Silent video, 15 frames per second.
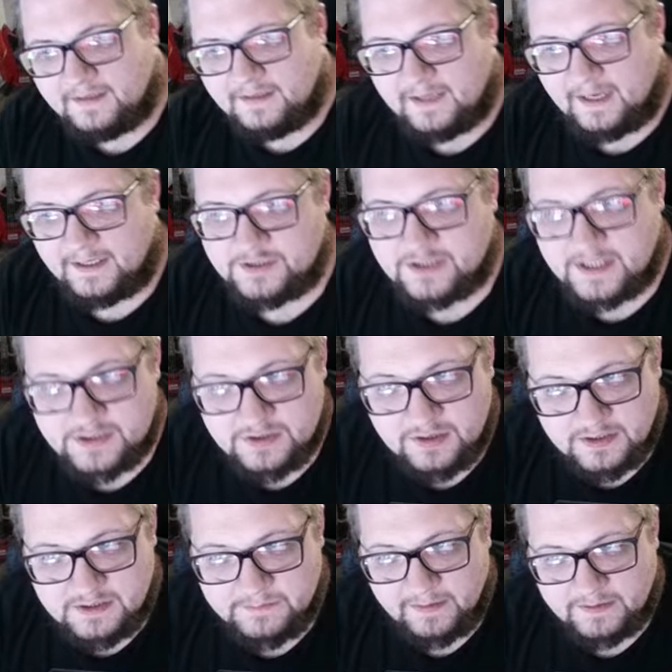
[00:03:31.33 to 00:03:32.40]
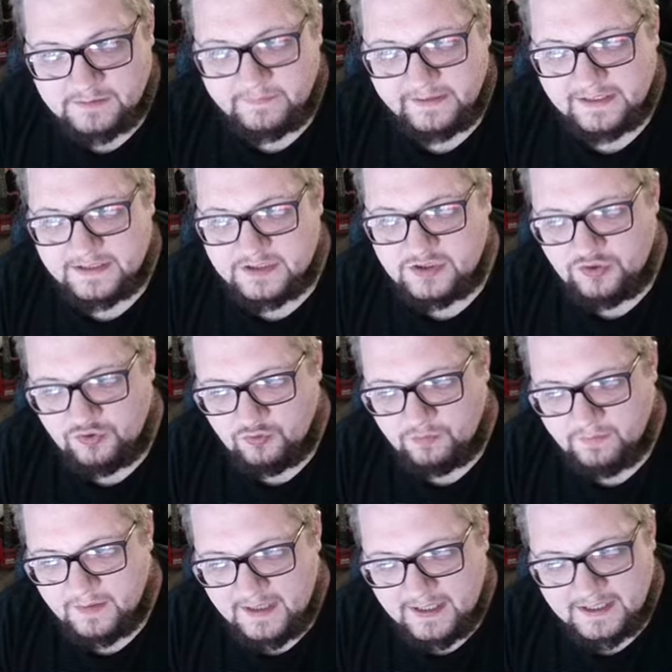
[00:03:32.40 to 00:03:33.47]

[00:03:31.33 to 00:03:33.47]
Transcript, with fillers: And Chesnaught's about to meet its doom,